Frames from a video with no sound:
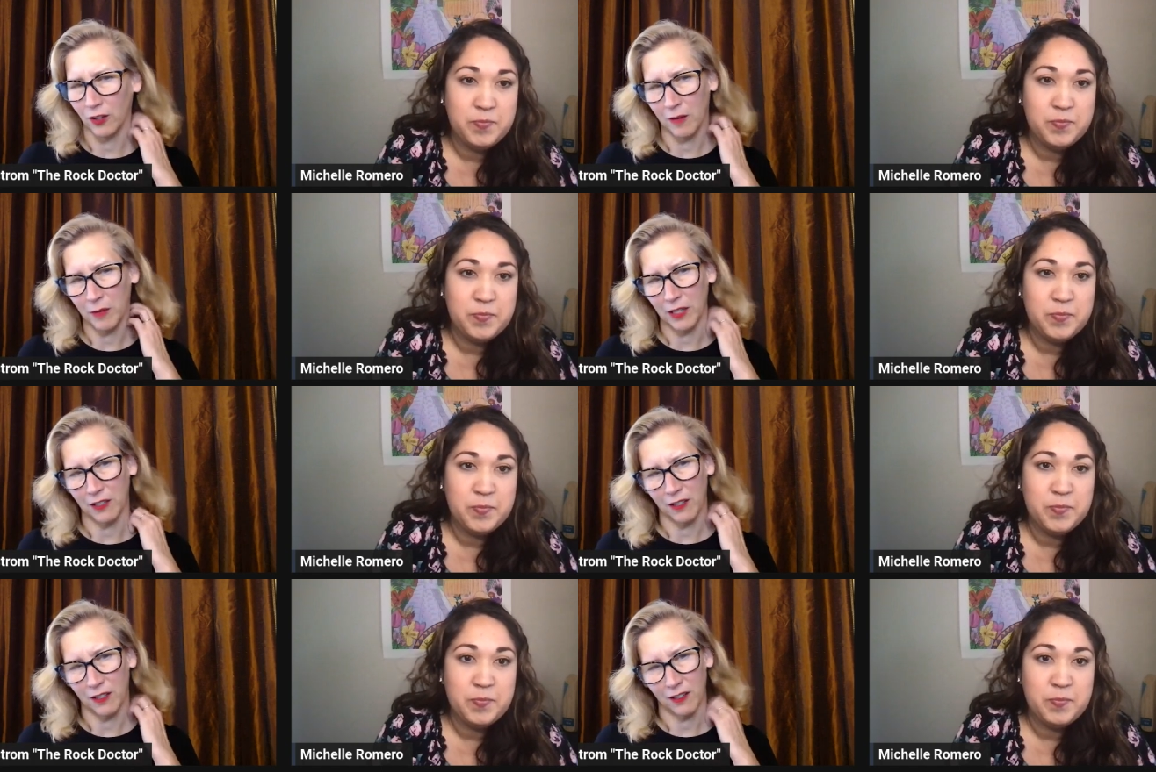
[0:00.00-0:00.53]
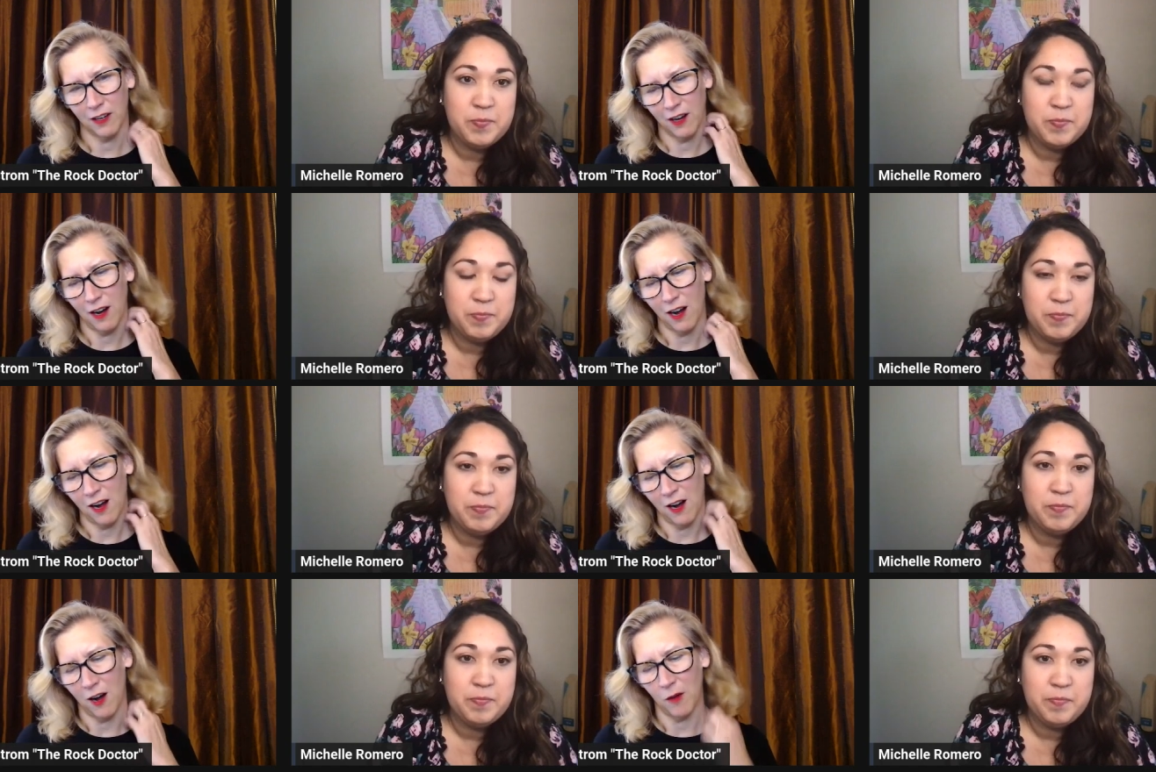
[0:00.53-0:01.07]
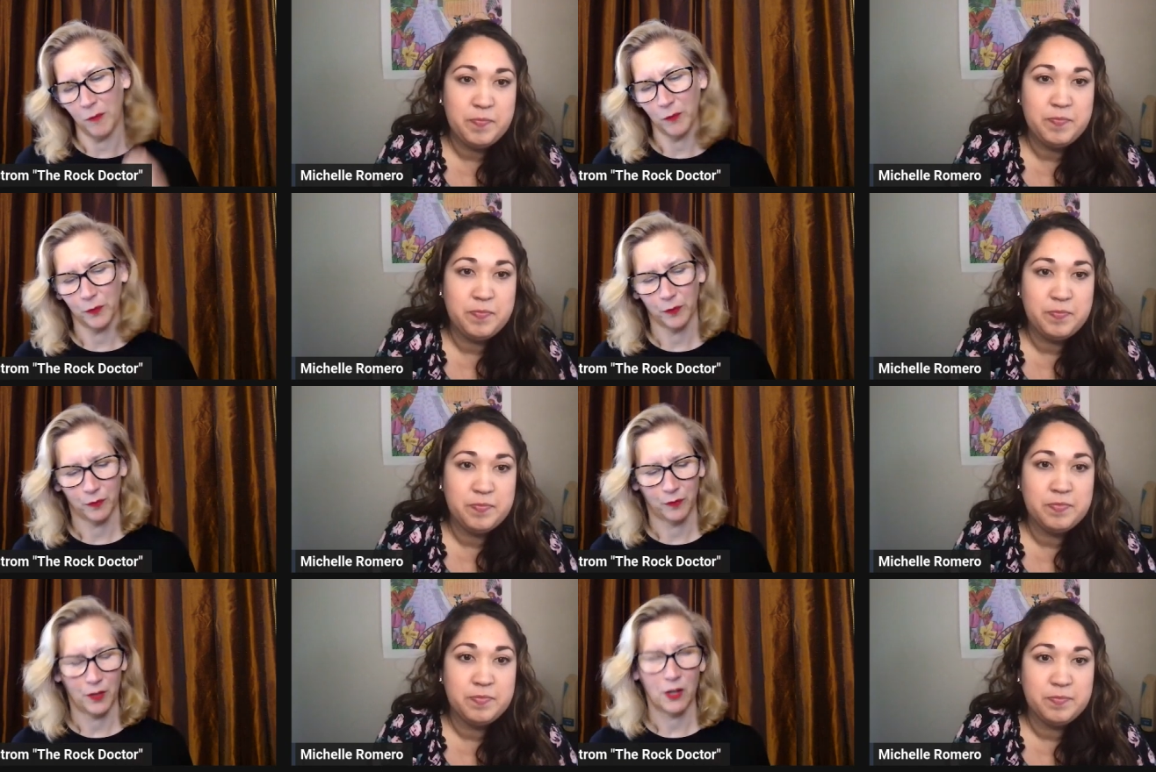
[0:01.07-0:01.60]
Speaker 1: I mean, um,
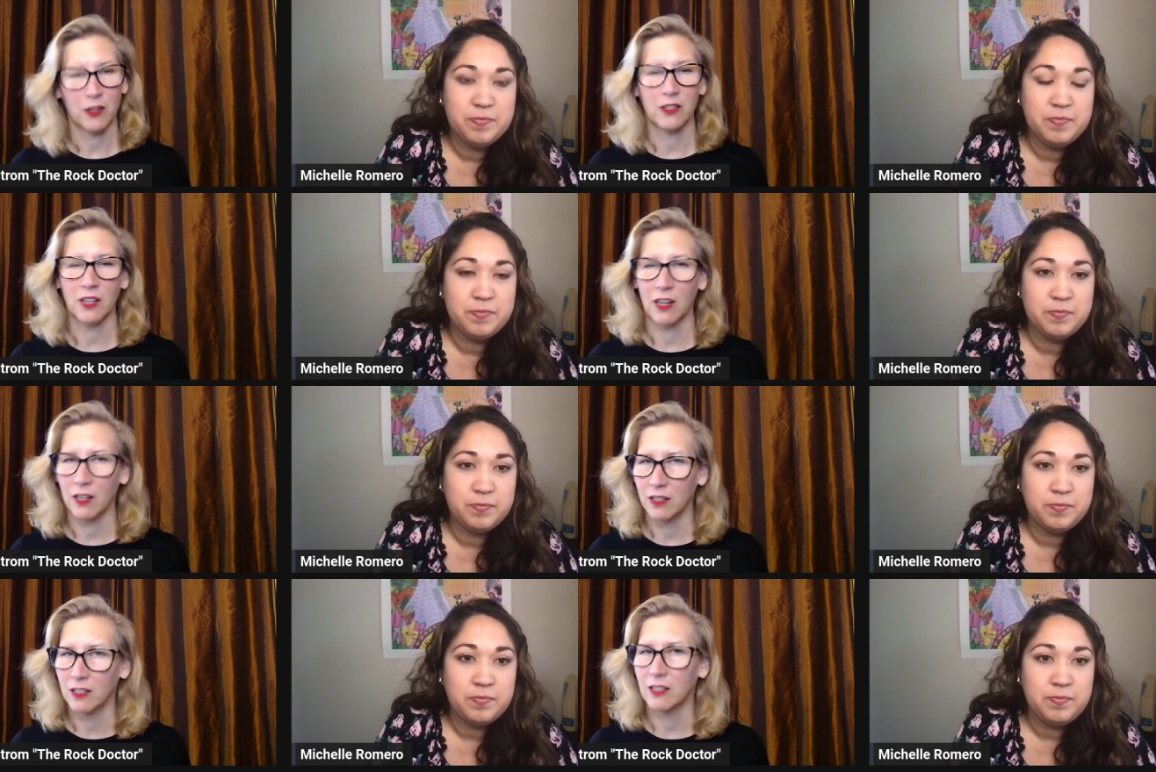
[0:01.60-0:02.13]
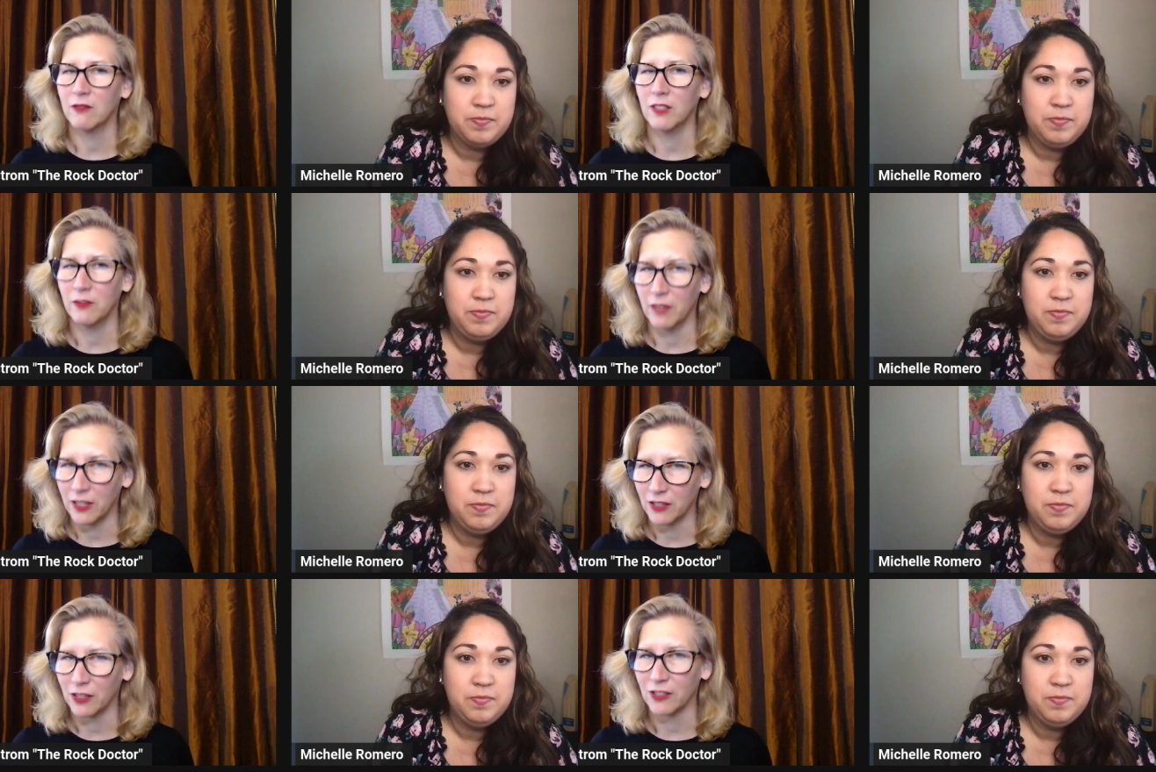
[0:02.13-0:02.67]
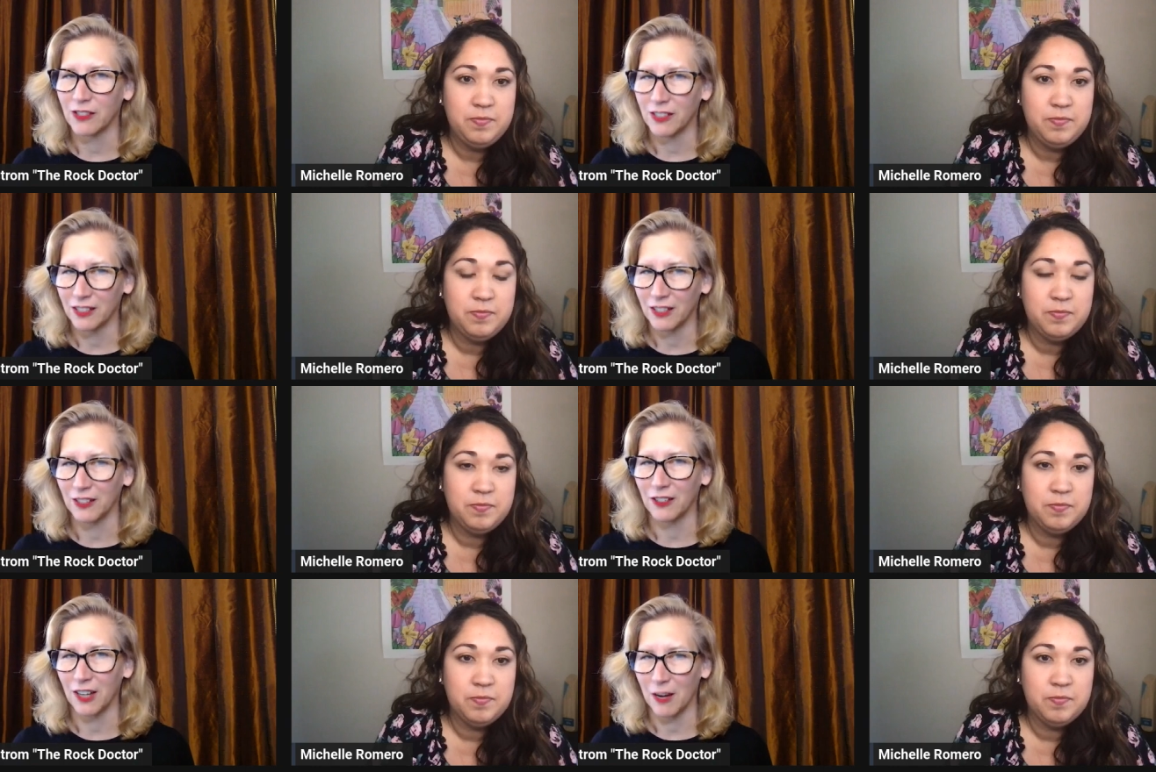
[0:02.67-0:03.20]
there are tons of inventors
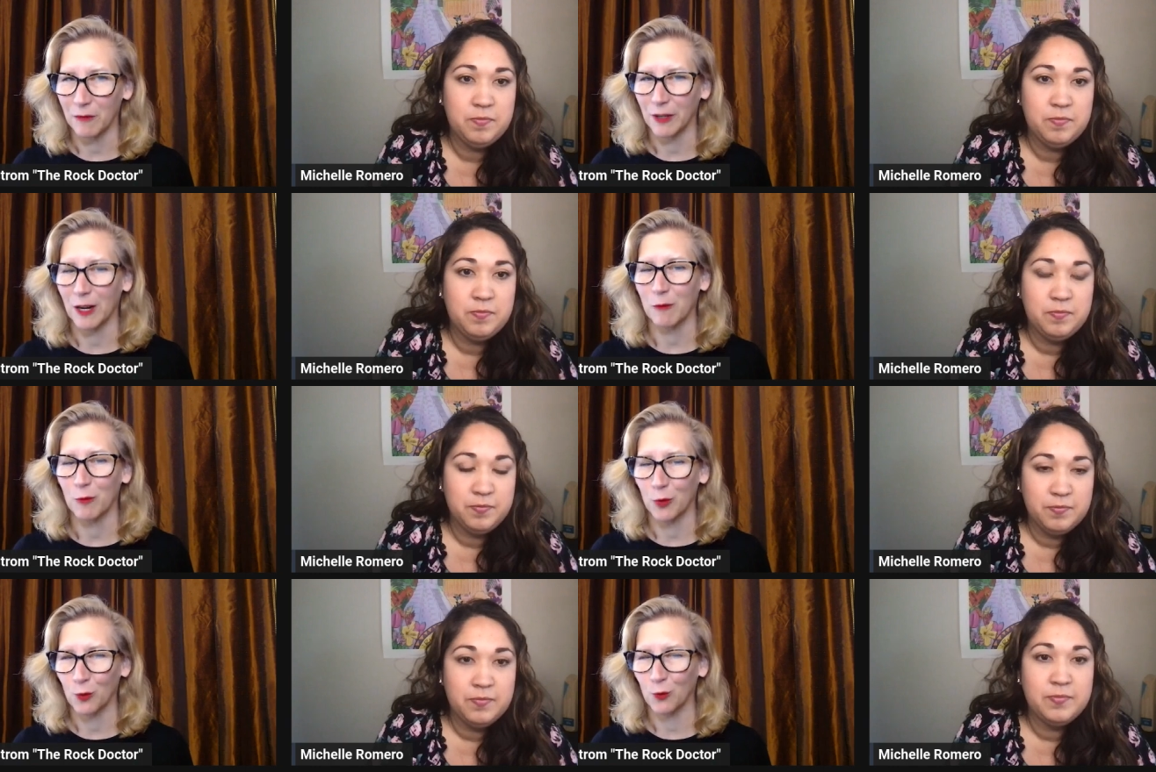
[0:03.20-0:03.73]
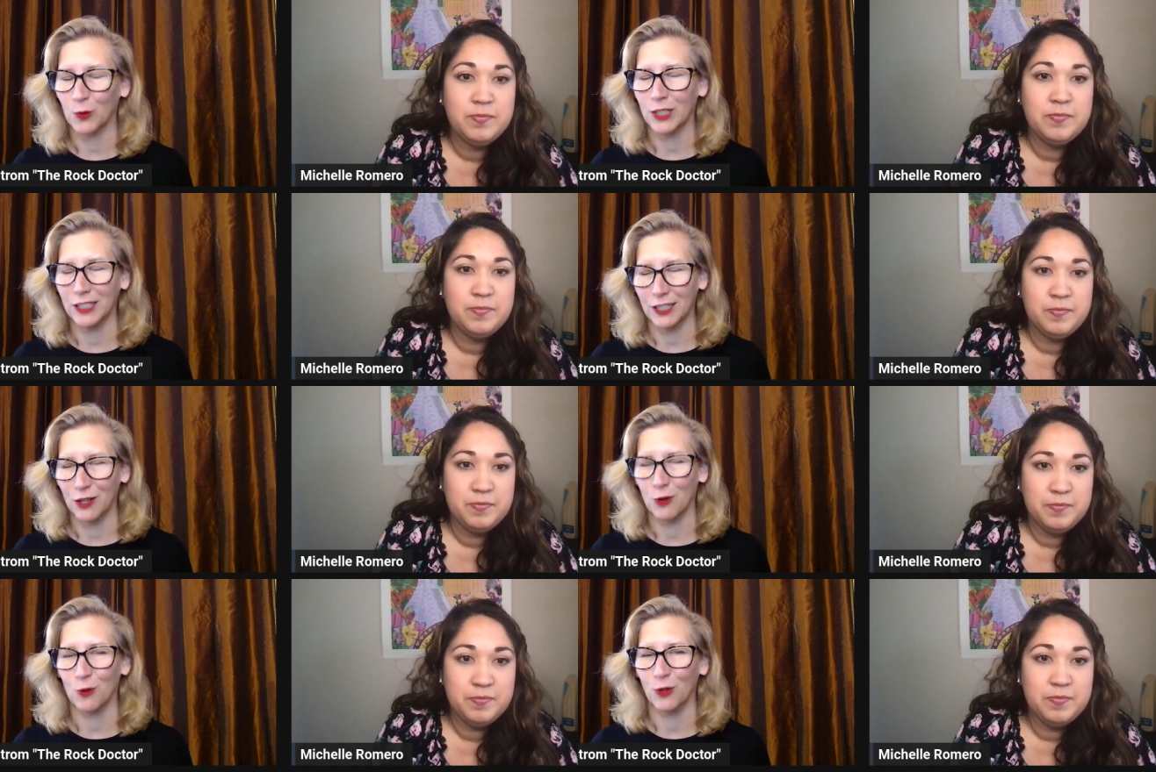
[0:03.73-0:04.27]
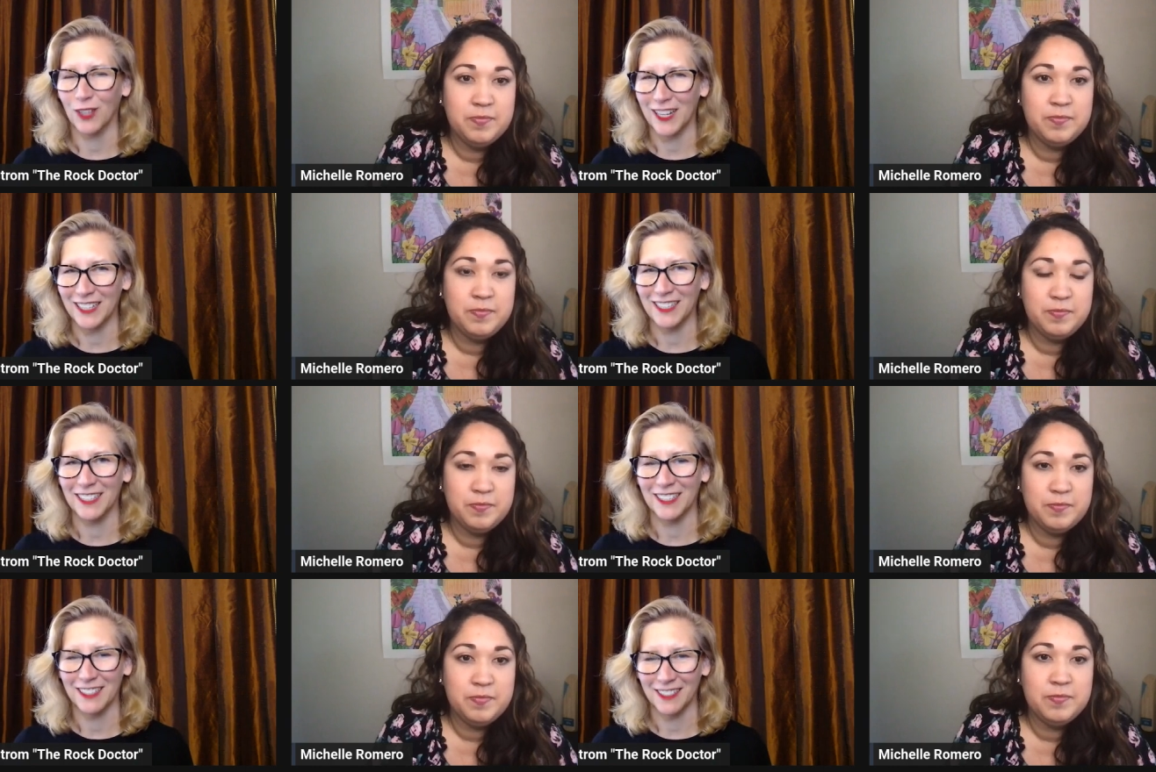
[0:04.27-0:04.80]
that are coming up with really cool
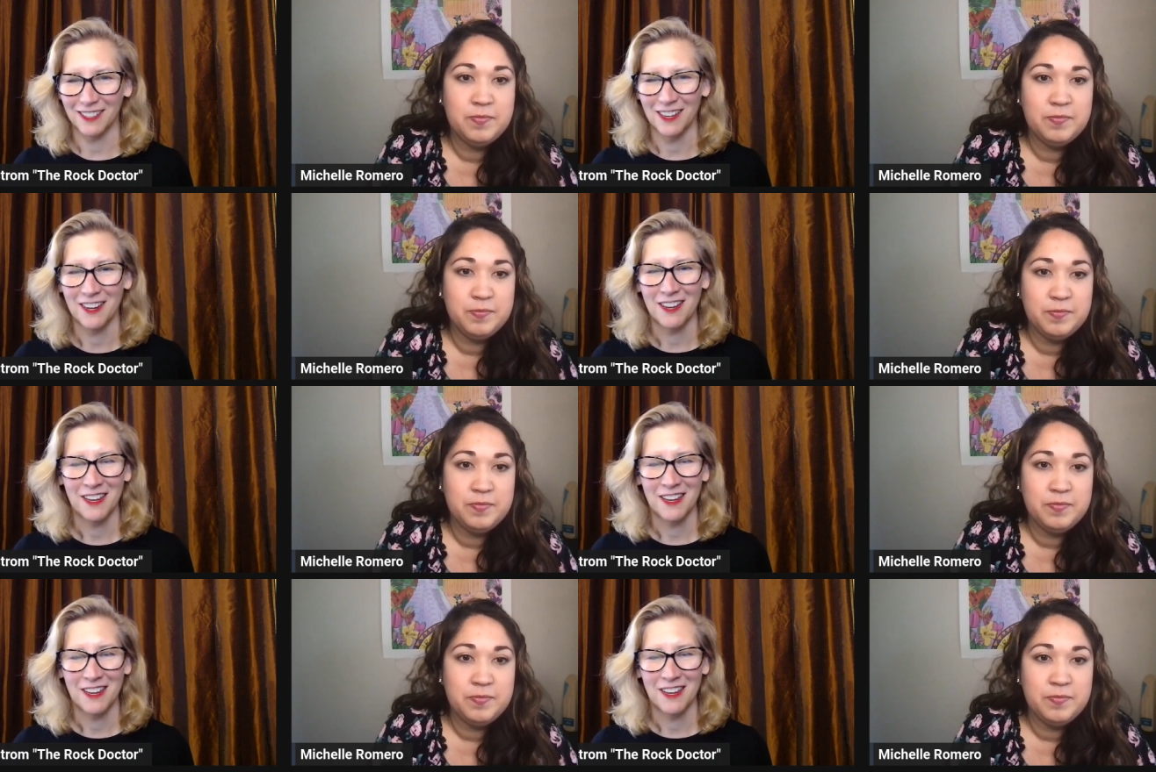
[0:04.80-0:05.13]
ideas.